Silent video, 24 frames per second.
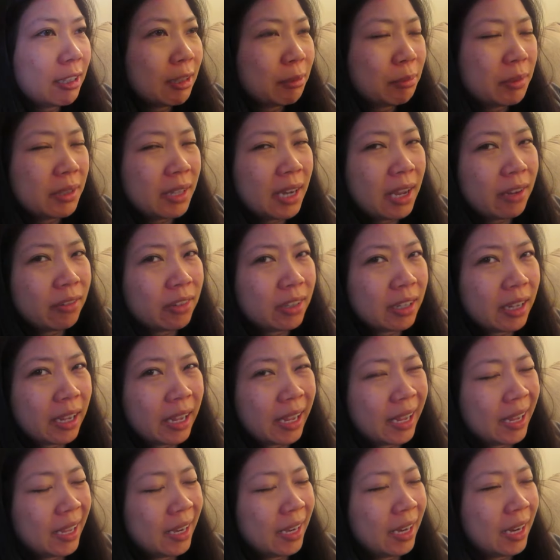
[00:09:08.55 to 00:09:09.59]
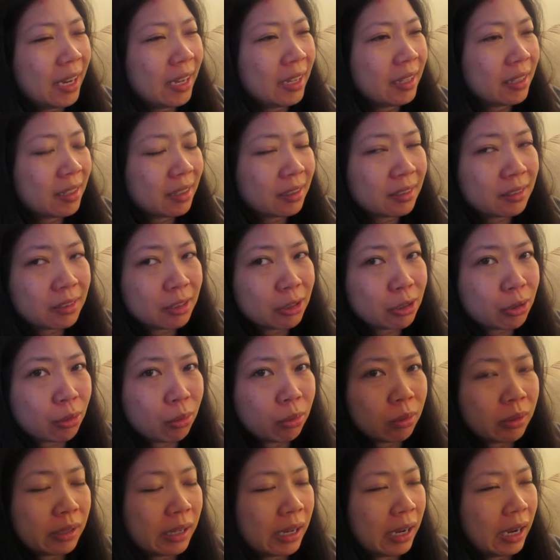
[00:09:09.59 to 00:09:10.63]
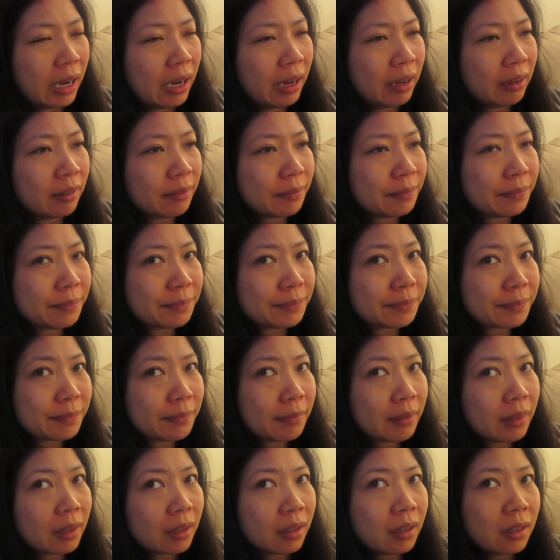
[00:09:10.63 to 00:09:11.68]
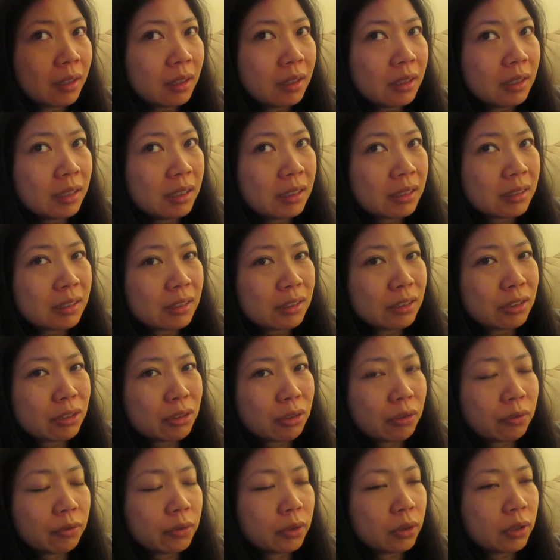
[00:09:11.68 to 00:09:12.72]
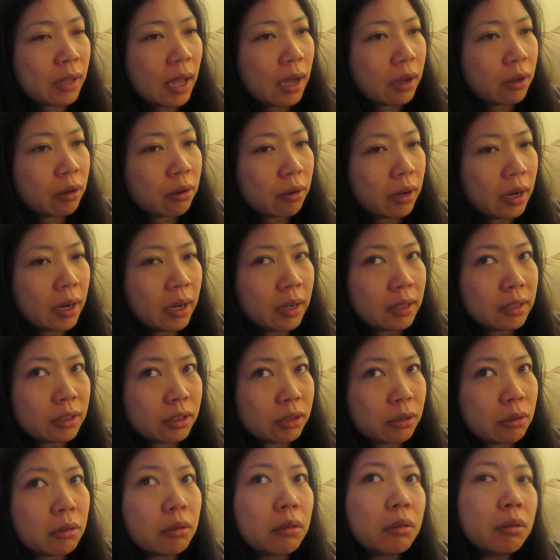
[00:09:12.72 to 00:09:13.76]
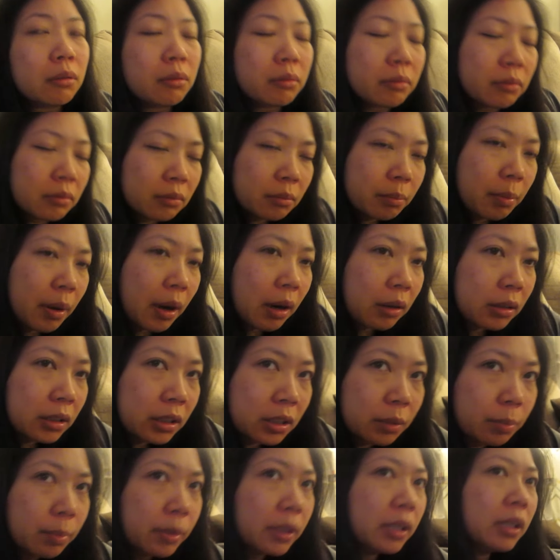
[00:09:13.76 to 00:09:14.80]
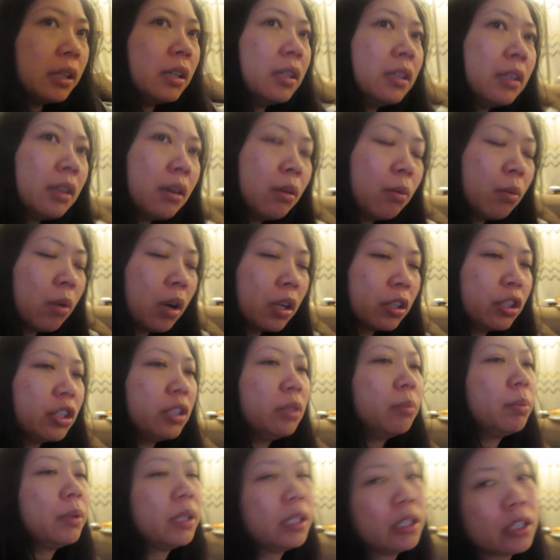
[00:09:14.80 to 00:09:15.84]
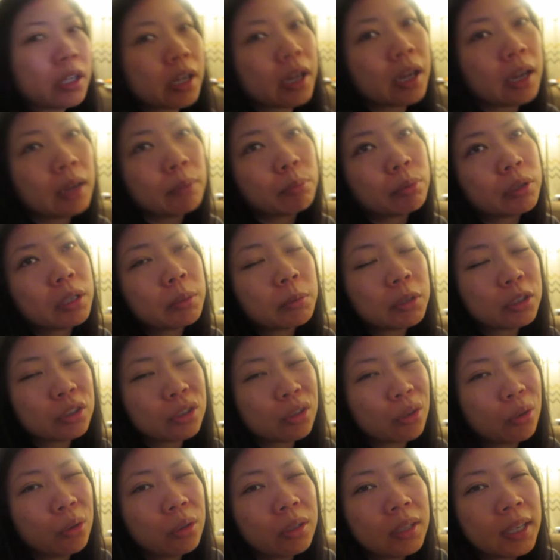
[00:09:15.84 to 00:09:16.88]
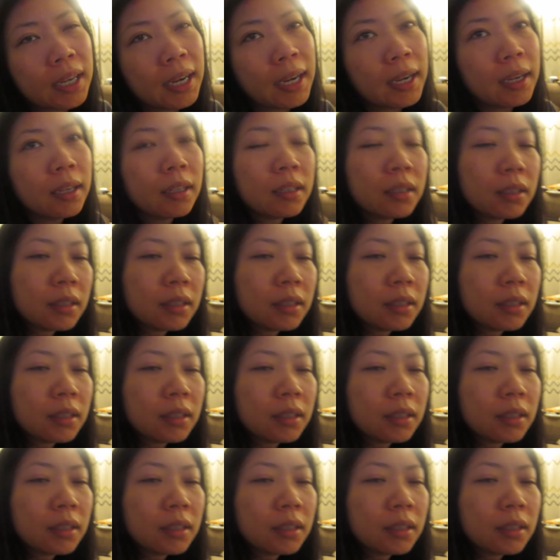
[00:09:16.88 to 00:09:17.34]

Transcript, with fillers: Been having a headache this whole day, so I just don't feel that great. So Power's been watching P J pretty much the whole day.